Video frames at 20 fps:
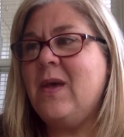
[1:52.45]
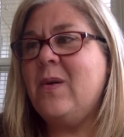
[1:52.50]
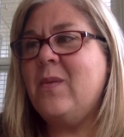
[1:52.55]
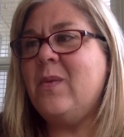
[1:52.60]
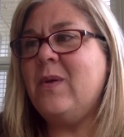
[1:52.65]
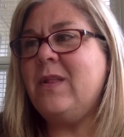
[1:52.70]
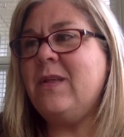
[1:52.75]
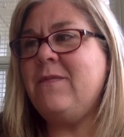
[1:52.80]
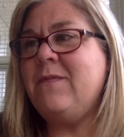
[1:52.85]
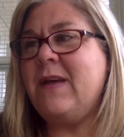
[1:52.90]

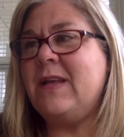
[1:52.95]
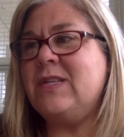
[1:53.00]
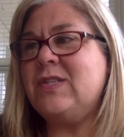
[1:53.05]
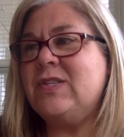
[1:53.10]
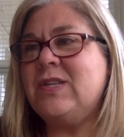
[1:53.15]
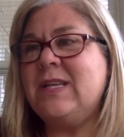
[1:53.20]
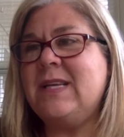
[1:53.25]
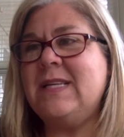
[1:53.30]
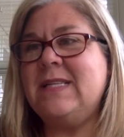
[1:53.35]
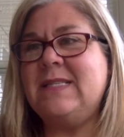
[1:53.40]
Will
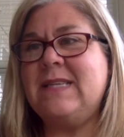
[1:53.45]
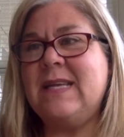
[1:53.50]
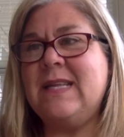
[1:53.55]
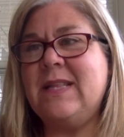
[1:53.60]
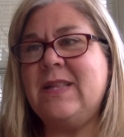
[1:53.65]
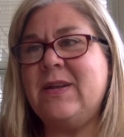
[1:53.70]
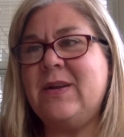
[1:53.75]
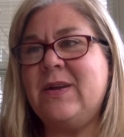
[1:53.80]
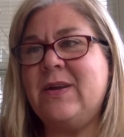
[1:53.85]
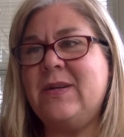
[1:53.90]
eventually did
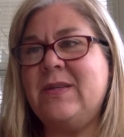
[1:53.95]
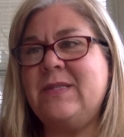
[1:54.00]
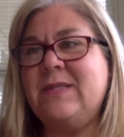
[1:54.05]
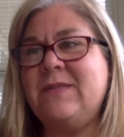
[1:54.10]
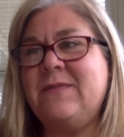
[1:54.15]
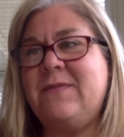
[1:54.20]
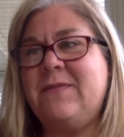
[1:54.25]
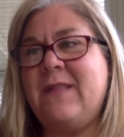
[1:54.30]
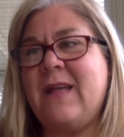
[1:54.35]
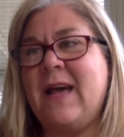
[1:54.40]
learn to
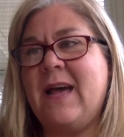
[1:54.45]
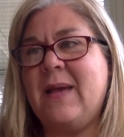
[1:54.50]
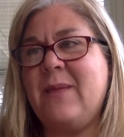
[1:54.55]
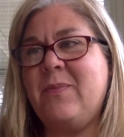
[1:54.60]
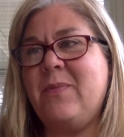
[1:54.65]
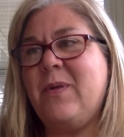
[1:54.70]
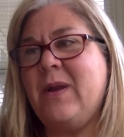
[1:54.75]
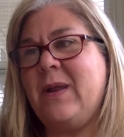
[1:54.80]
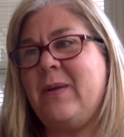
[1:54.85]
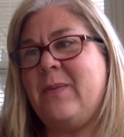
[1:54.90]
fly
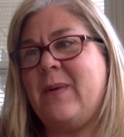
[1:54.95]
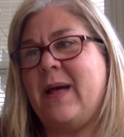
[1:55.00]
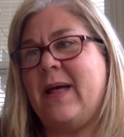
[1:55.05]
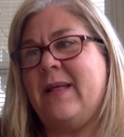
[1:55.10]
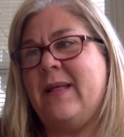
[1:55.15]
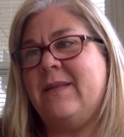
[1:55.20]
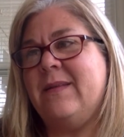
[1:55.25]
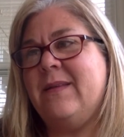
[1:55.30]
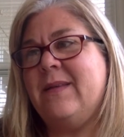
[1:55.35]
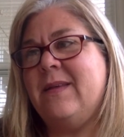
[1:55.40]
pretty
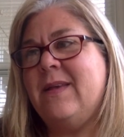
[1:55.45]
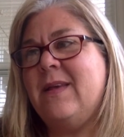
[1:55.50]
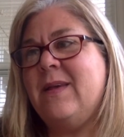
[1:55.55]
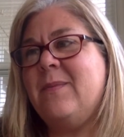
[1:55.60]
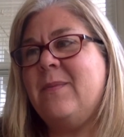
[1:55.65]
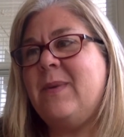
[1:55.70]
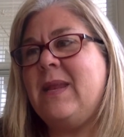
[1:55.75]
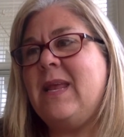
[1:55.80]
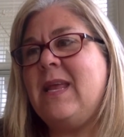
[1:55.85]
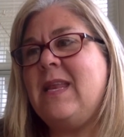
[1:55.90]
well,
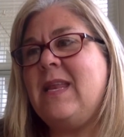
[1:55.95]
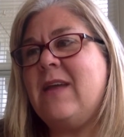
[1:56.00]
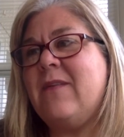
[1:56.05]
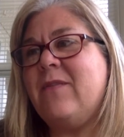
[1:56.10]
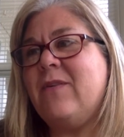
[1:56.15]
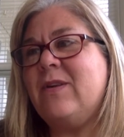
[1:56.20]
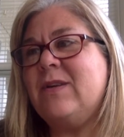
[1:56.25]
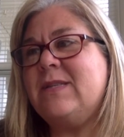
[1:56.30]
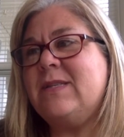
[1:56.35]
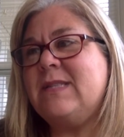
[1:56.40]
but he
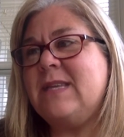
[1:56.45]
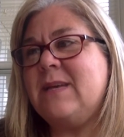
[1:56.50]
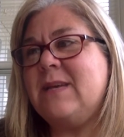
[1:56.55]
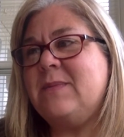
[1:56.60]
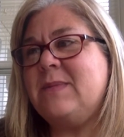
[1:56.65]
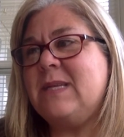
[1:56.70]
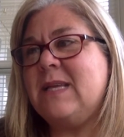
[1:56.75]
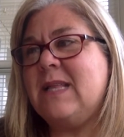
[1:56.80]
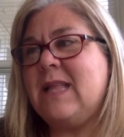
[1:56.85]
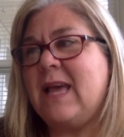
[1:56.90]
never seemed
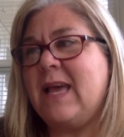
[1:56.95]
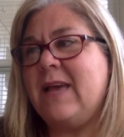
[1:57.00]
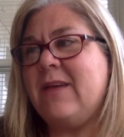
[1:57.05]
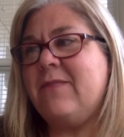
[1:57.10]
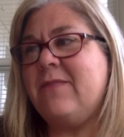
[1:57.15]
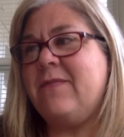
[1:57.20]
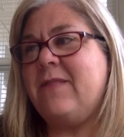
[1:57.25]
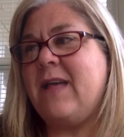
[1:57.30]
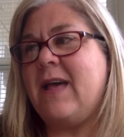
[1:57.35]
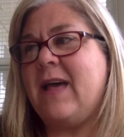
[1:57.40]
to like
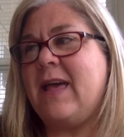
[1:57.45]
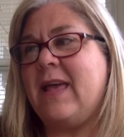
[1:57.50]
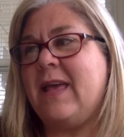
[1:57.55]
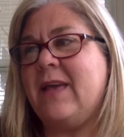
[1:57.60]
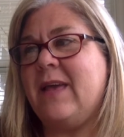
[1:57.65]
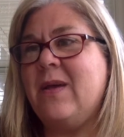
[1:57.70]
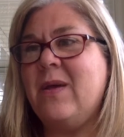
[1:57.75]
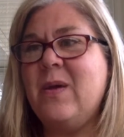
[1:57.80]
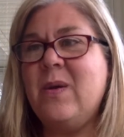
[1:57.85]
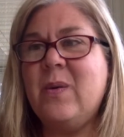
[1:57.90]
flying
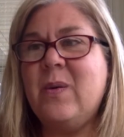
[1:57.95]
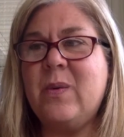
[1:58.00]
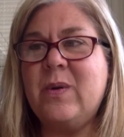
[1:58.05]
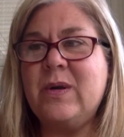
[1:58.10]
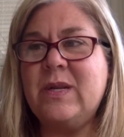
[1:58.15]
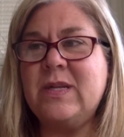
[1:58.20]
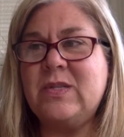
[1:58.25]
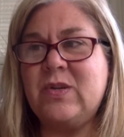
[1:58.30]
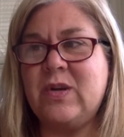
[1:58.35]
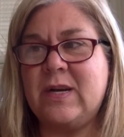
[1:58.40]
or
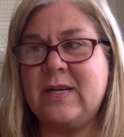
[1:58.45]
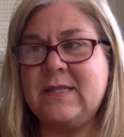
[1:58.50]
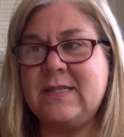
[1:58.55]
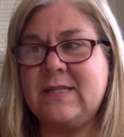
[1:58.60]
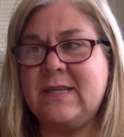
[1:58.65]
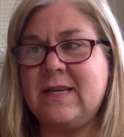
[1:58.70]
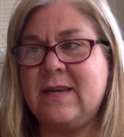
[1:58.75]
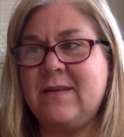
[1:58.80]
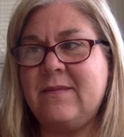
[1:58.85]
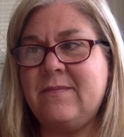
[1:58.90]
to trust
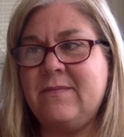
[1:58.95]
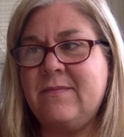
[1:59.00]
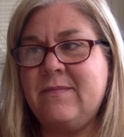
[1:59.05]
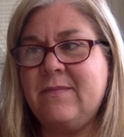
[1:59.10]
it.